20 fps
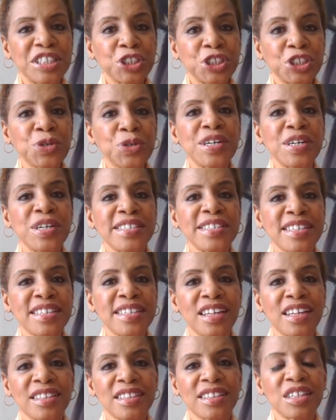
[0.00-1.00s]
the
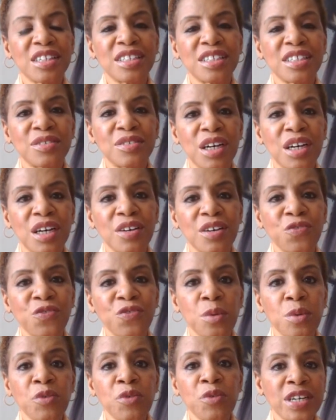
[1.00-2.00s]
choice that the uh,
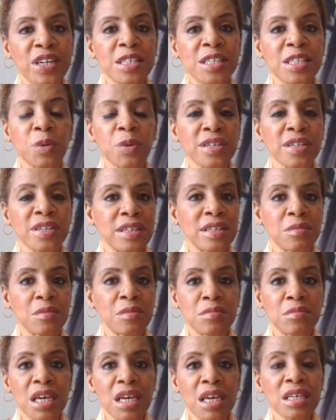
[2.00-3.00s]
former vice
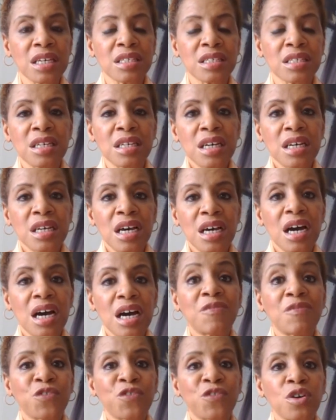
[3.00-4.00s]
president makes
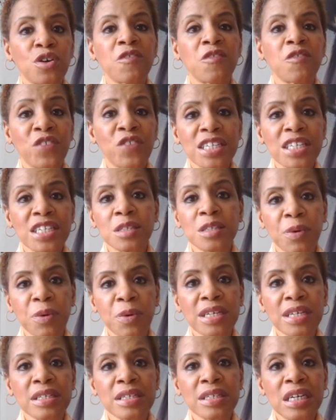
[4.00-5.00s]
uh, for vice
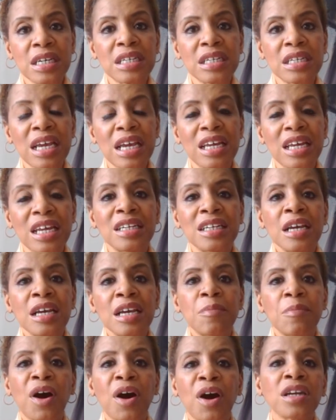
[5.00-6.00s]
president. And
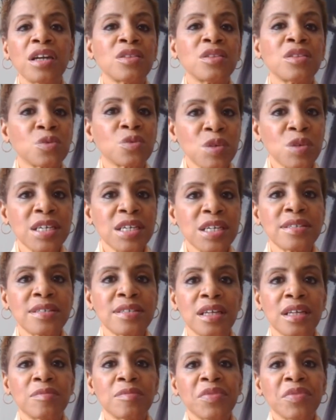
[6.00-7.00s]
part of the
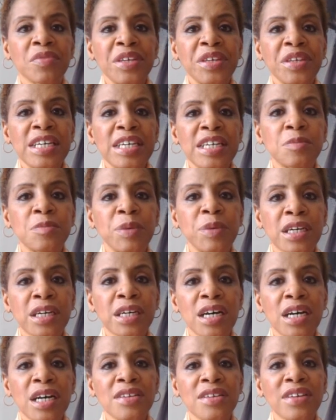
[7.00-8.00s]
reason is
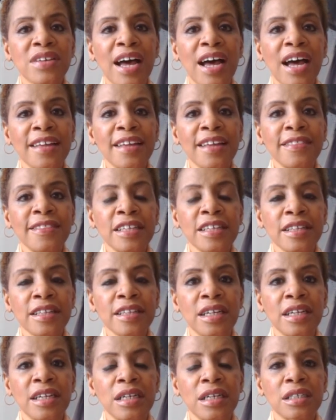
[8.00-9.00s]
because I think
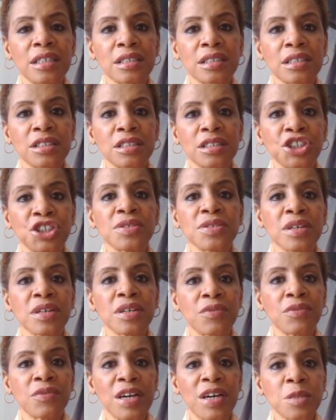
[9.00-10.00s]
that uh,
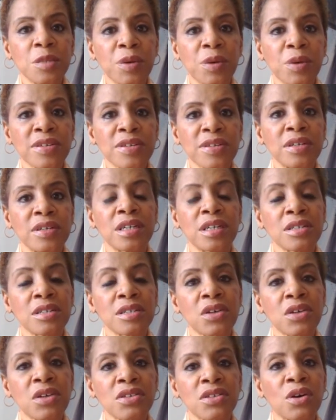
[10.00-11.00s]
choosing a vice president
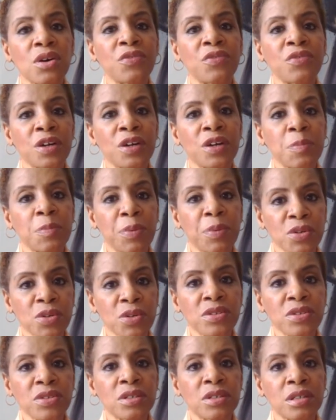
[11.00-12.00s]
is also a very
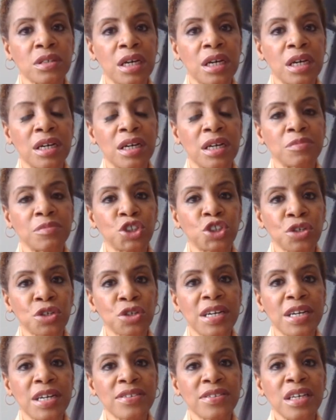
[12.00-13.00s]
personal um,
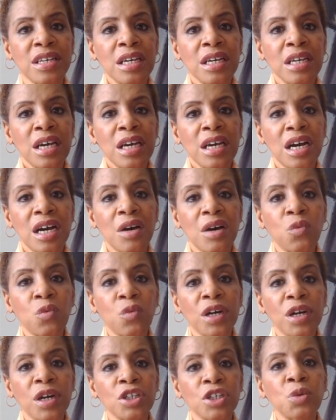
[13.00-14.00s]
choice. Uh,
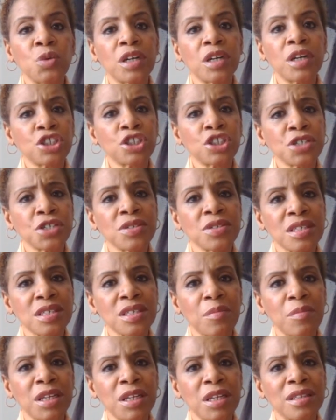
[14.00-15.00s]
where you want to
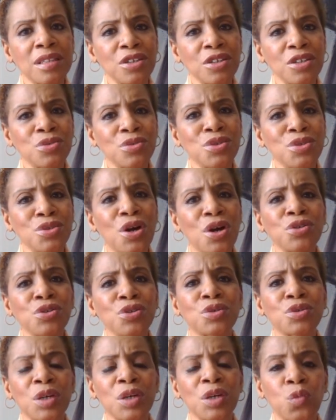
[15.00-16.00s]
choose somebody that you
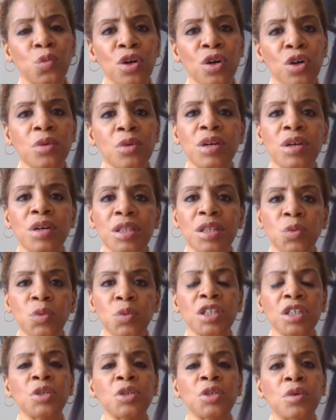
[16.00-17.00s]
know you can work with,
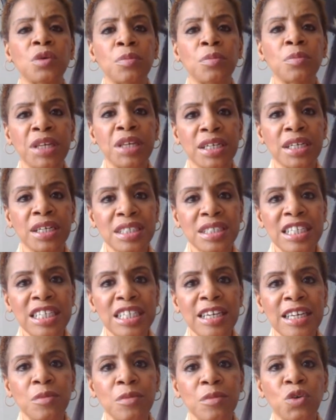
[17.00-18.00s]
where you will be a
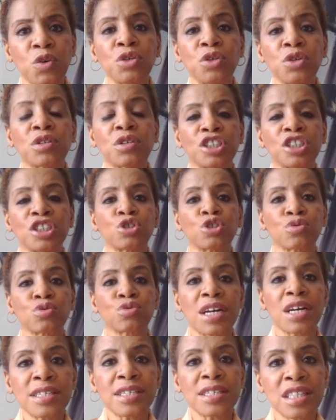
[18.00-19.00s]
team, where you can
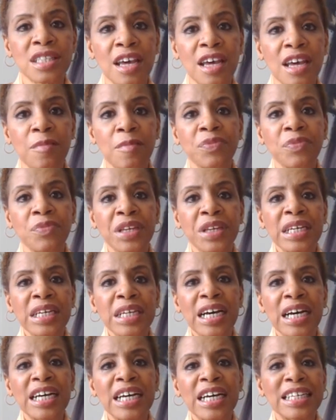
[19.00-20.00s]
trust them
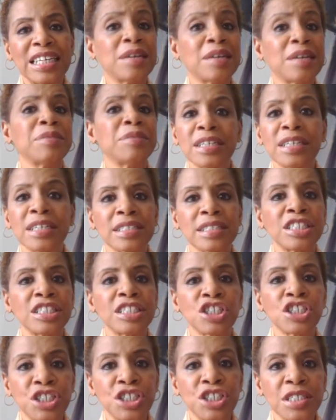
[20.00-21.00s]
uh,
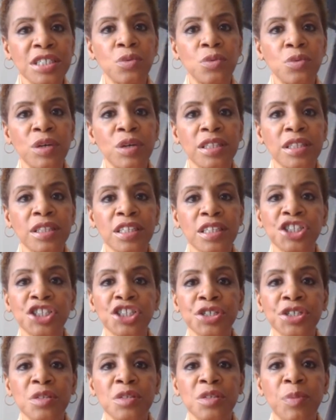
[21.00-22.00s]
eminently to deal with
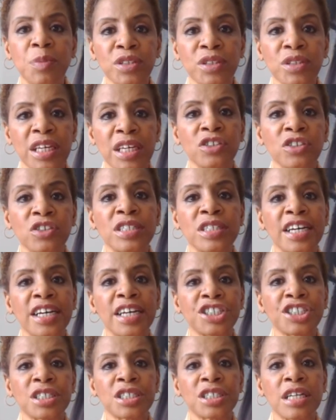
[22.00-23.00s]
issues both
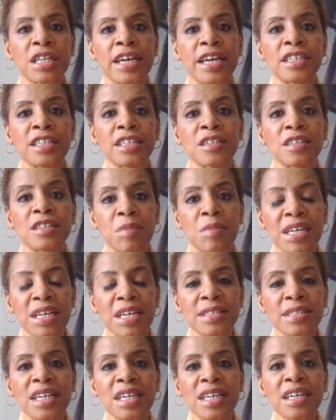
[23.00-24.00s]
international and
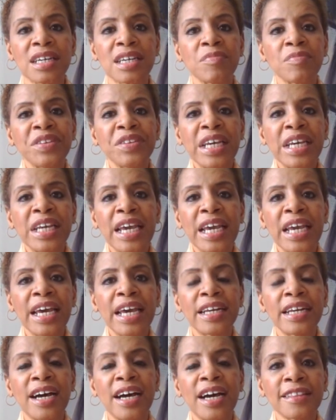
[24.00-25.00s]
domestic.
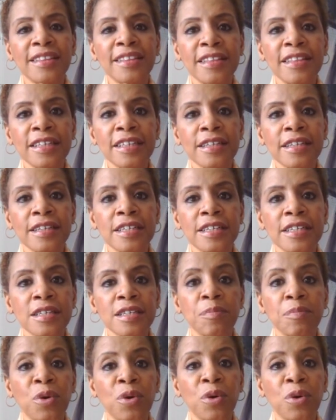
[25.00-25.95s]
And I think that it's